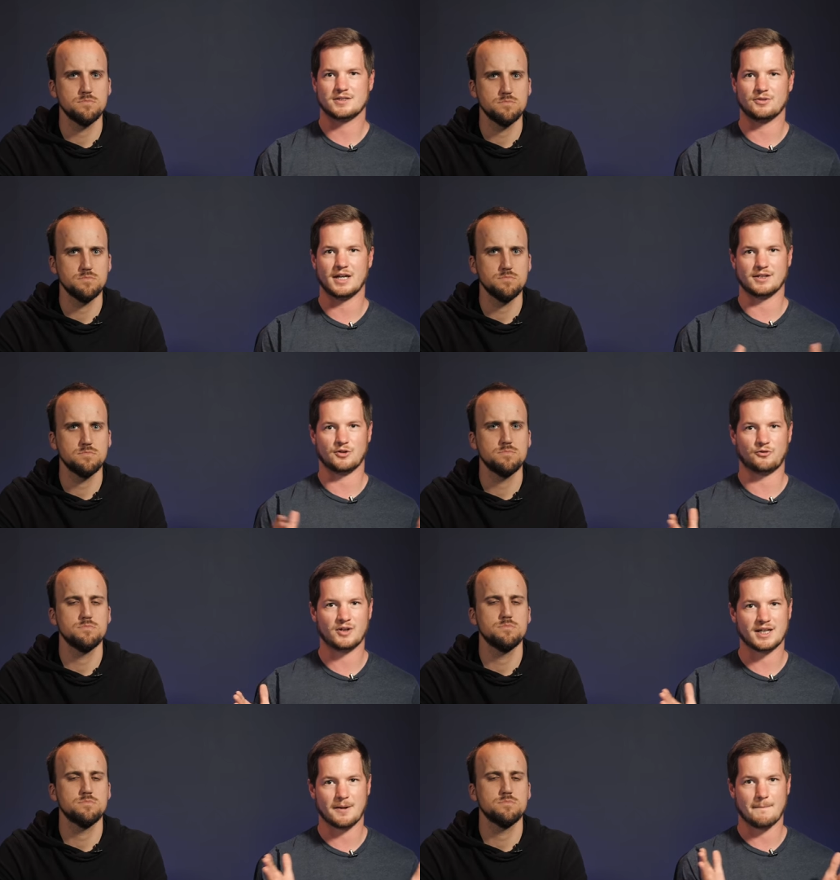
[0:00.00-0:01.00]
Speaker 1: so that you're
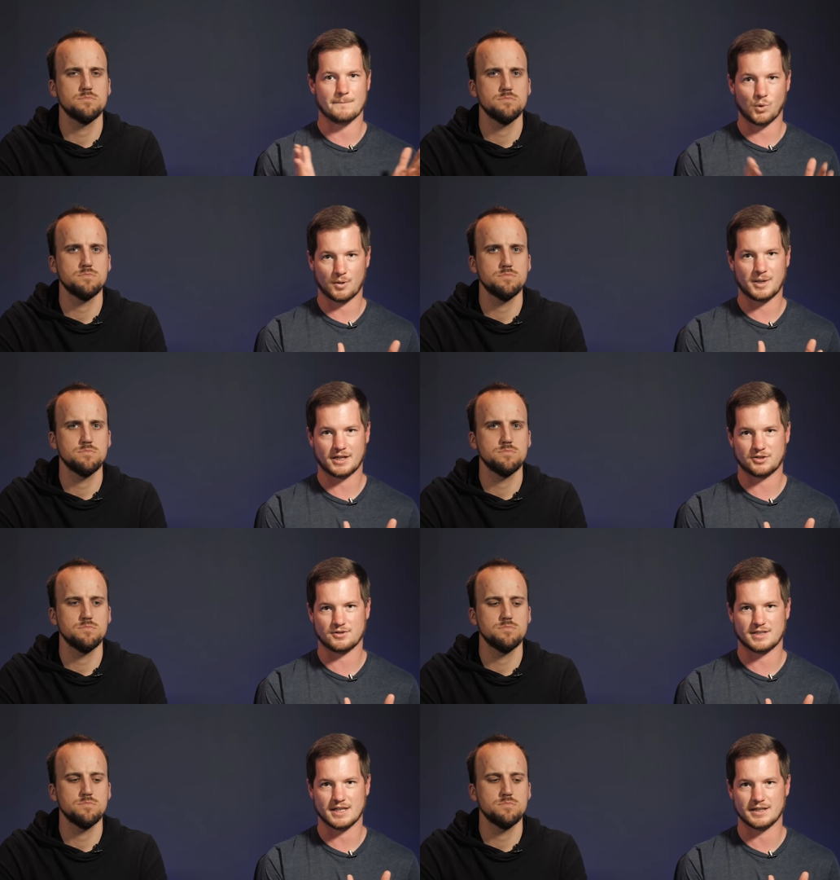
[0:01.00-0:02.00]
fitting more
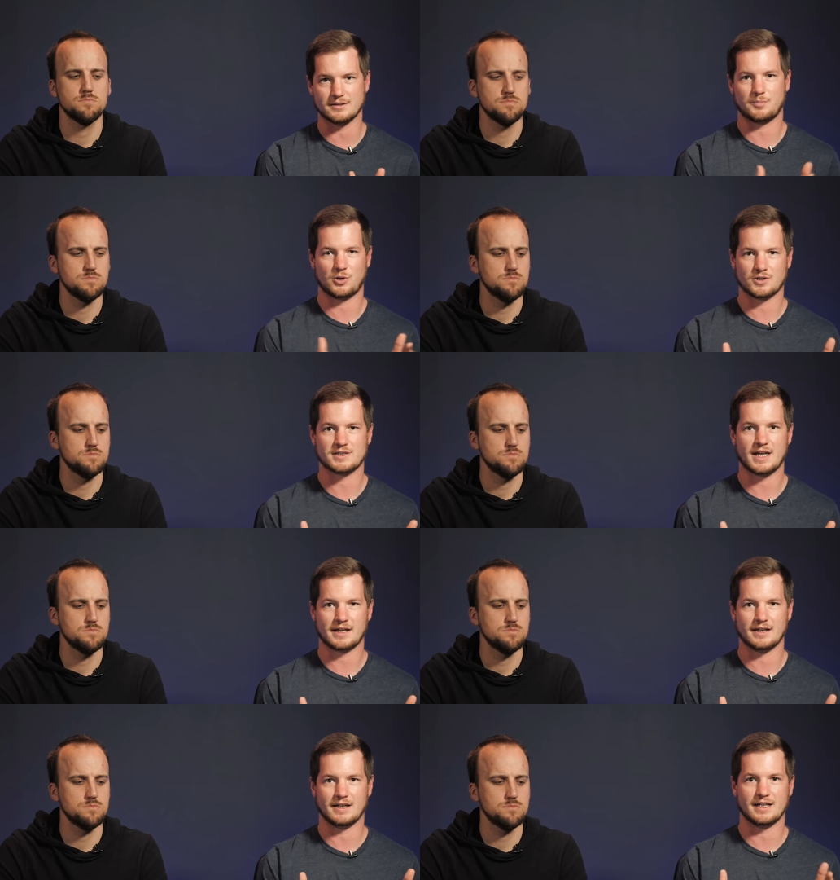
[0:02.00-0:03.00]
pictures in per
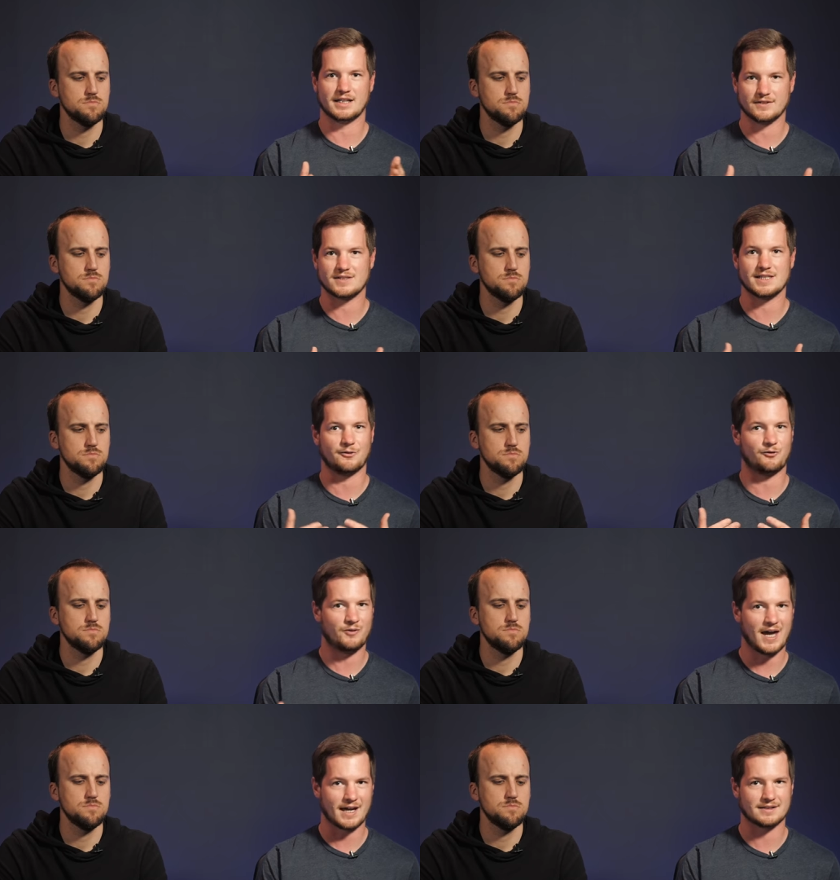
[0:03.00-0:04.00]
second, and it gives the
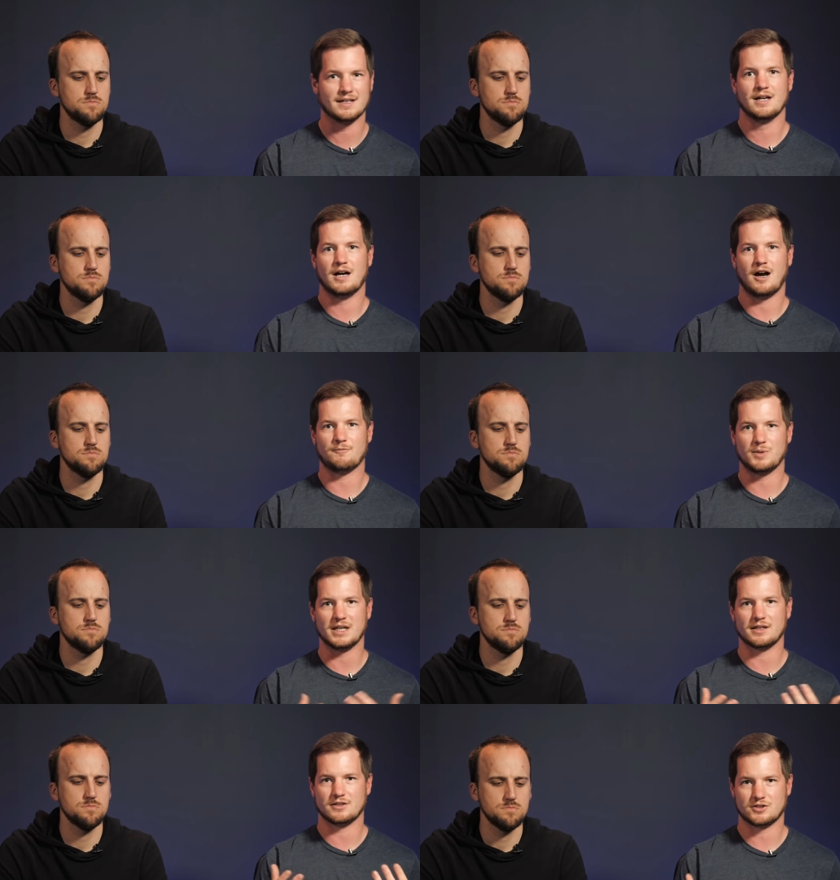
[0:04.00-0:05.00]
effect of
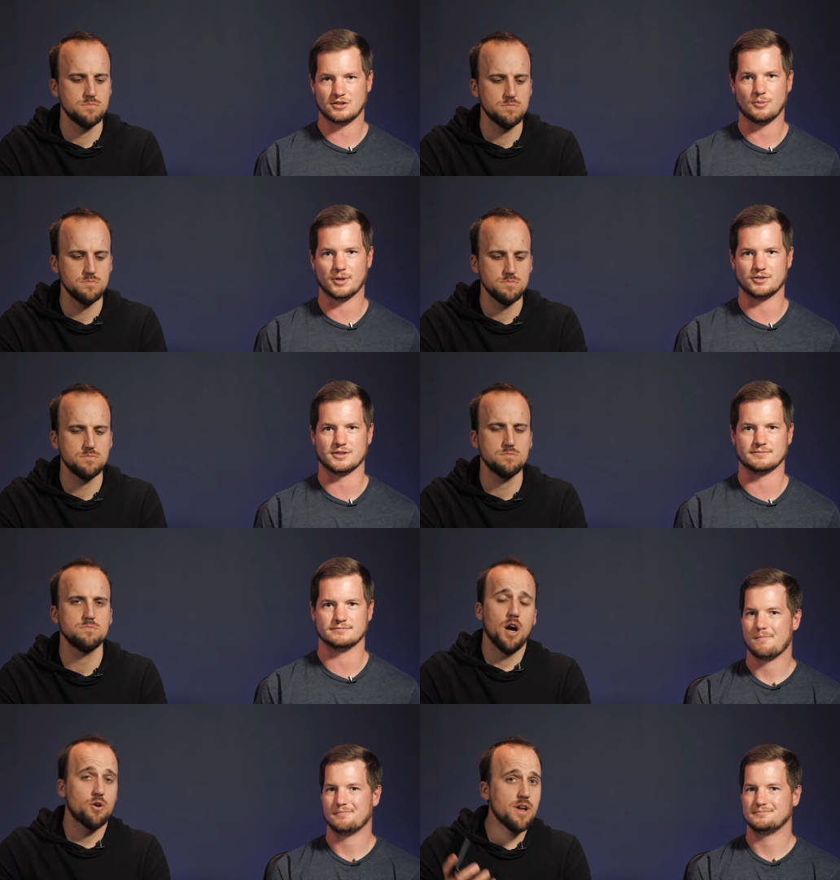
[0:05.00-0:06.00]
being slow motion.
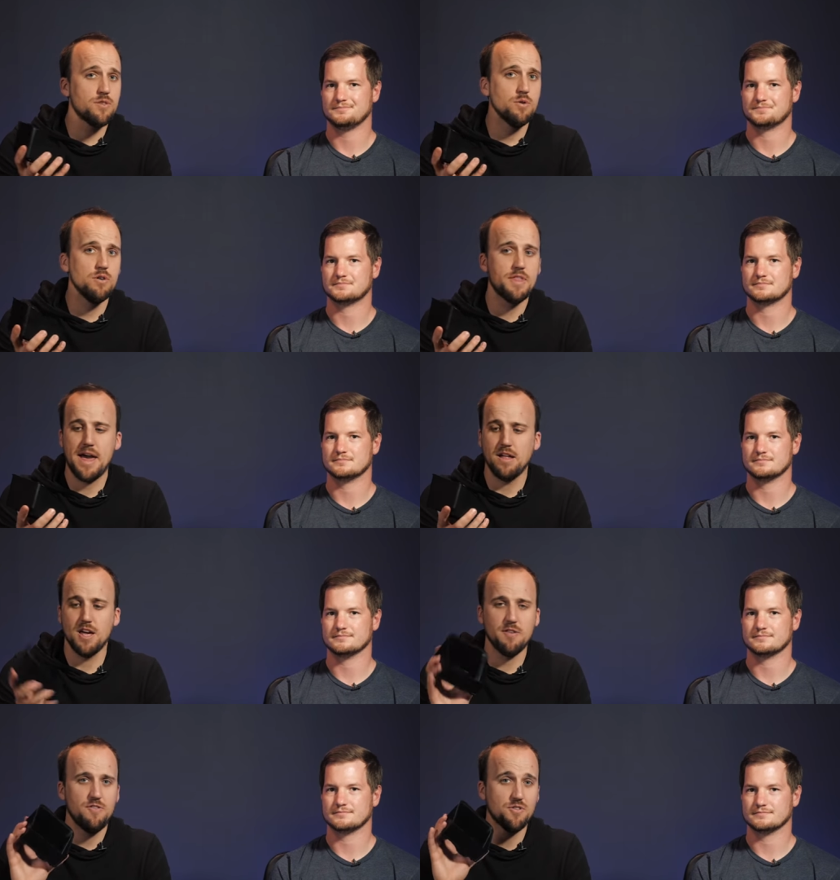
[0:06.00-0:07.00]
Speaker 2: A great tool that a
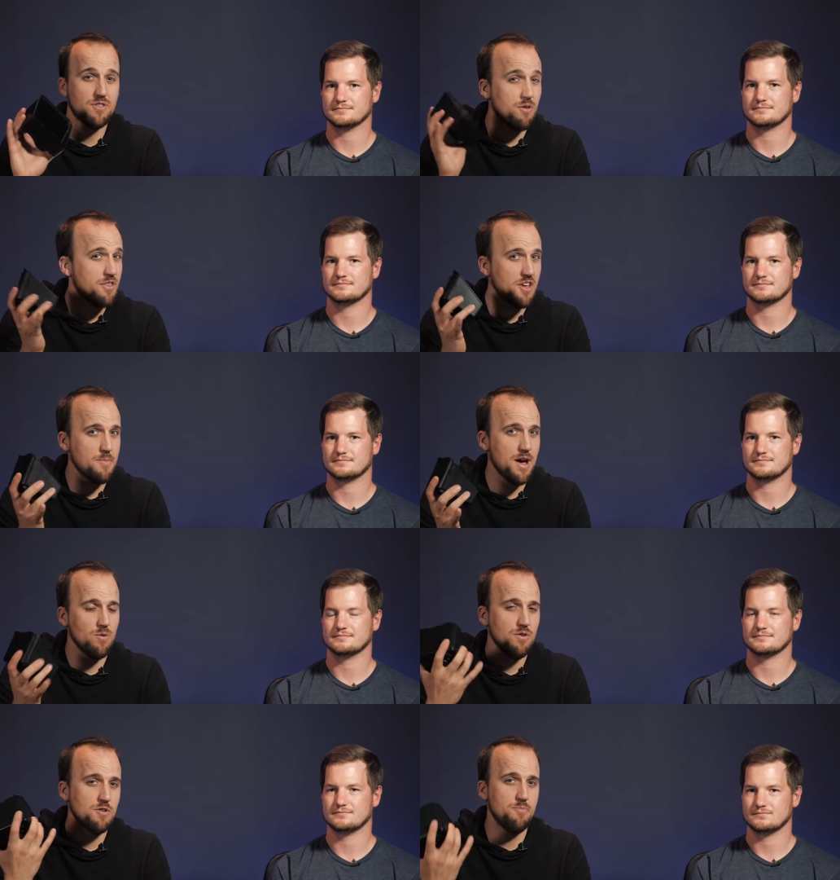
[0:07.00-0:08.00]
lot of folks don't think
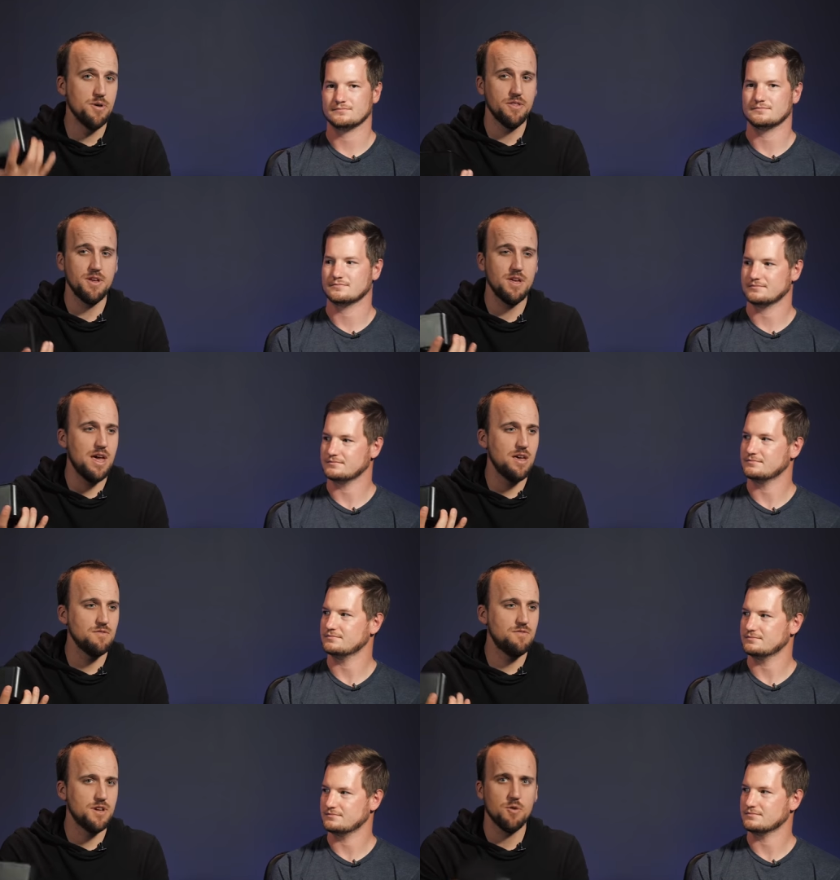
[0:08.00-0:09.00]
about when they're building
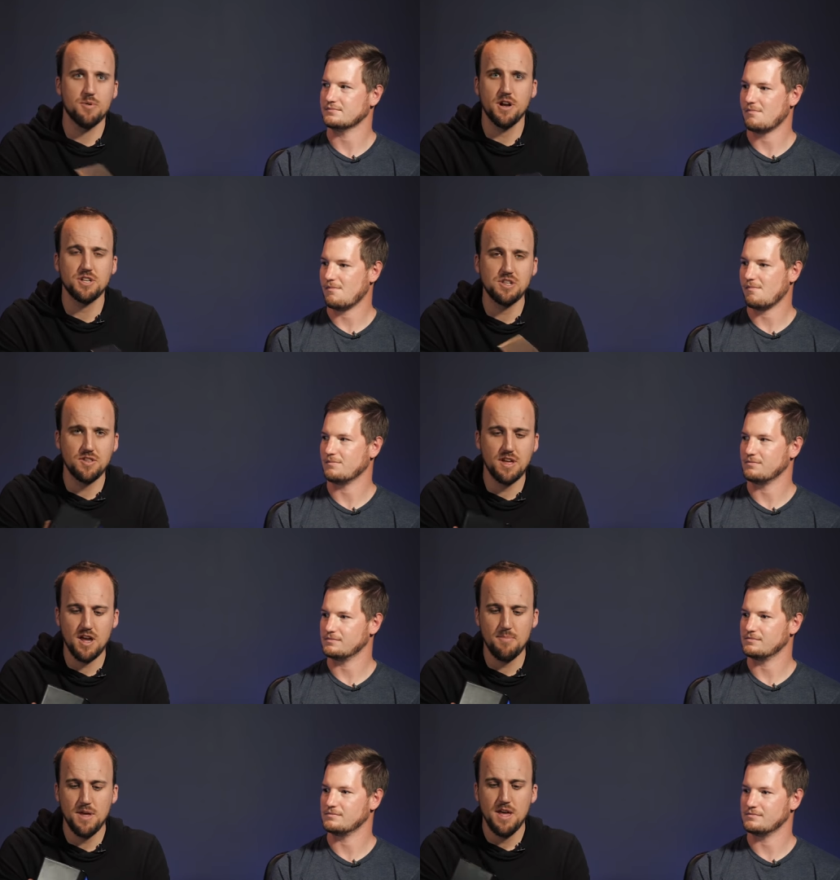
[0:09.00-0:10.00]
a video production
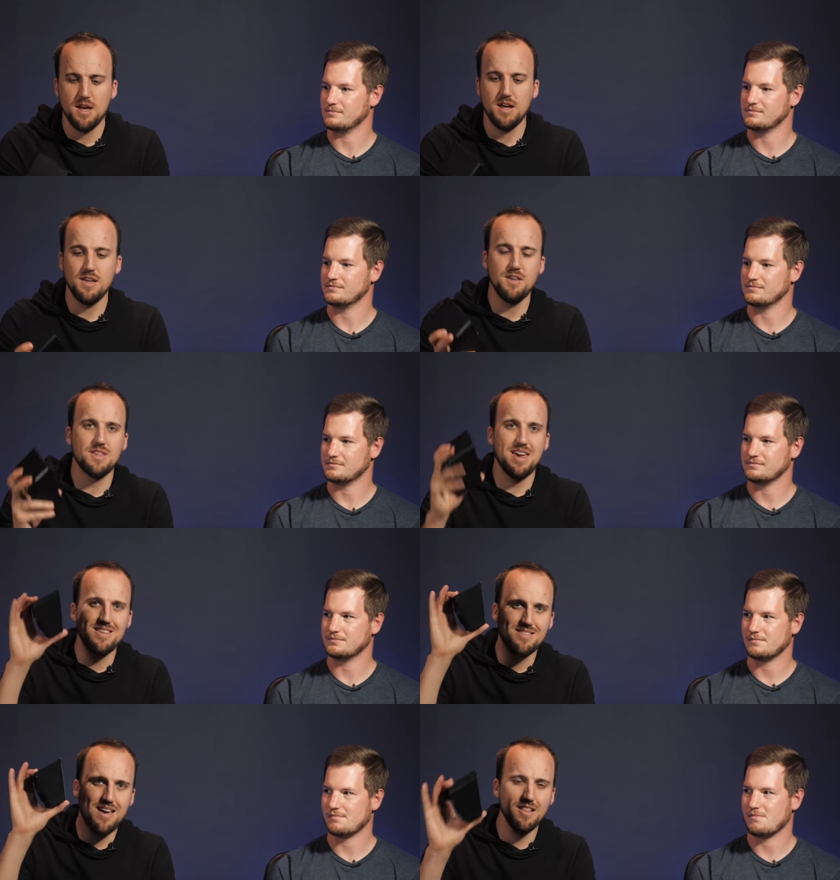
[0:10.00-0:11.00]
setup uh, is
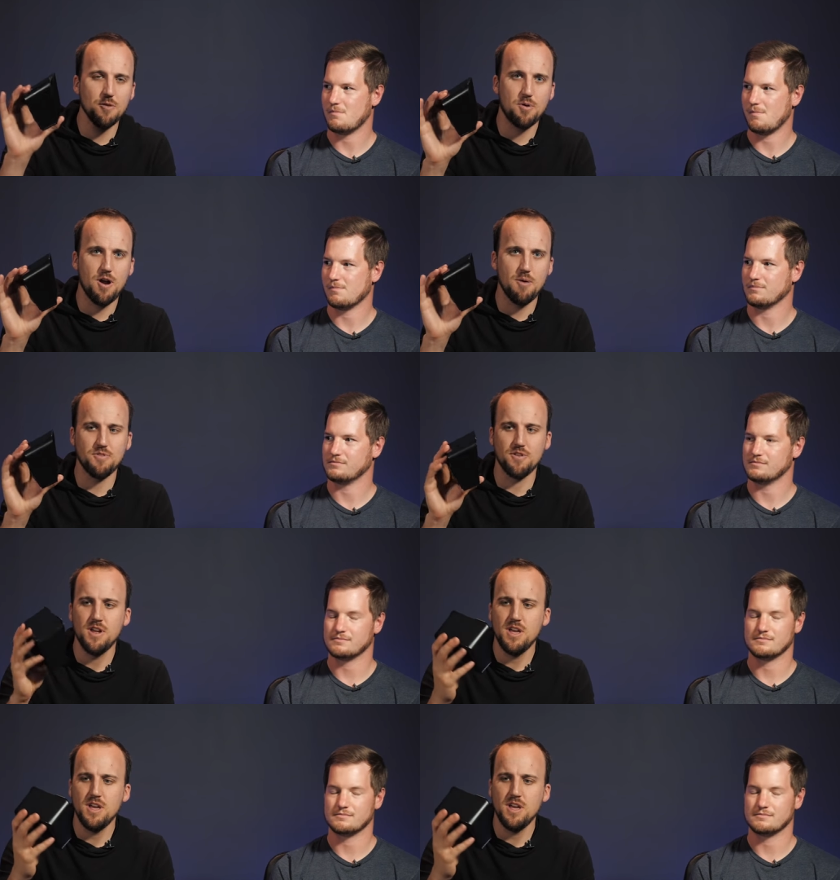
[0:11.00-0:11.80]
a teleprompter.